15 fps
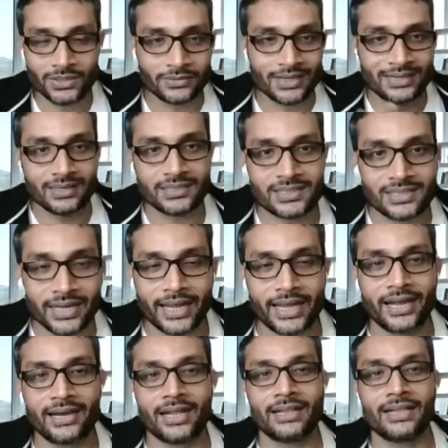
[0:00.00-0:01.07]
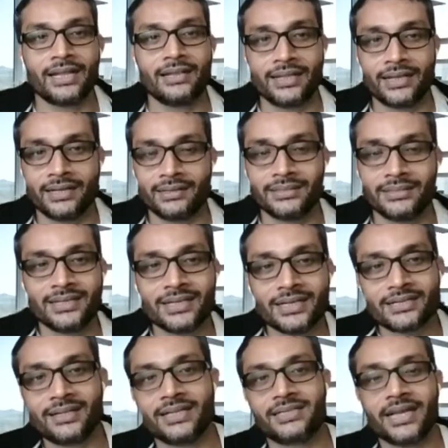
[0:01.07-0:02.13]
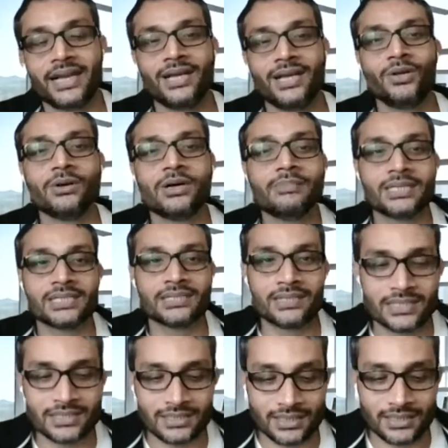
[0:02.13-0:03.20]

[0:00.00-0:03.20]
you understand, and then they send you a business